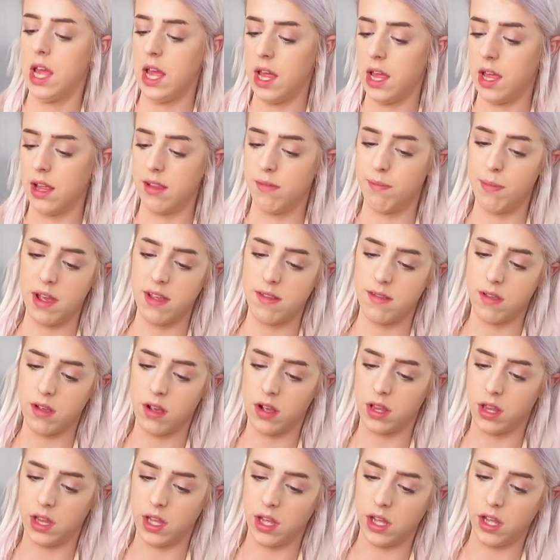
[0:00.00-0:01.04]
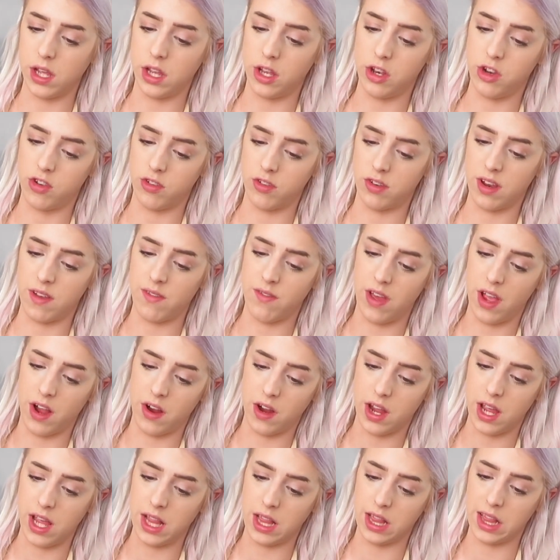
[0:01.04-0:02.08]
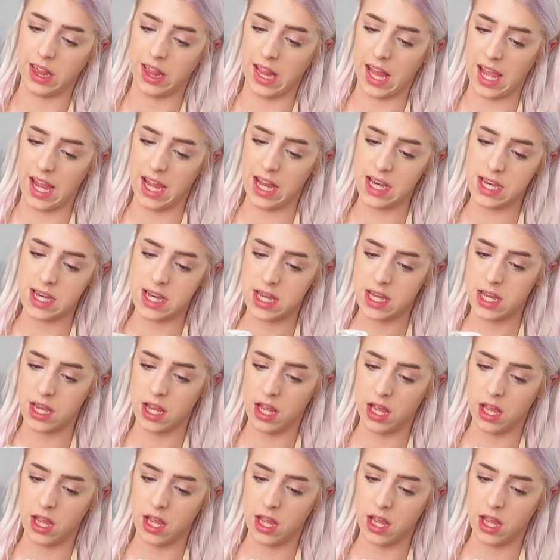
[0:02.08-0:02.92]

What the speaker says: is basically just a very light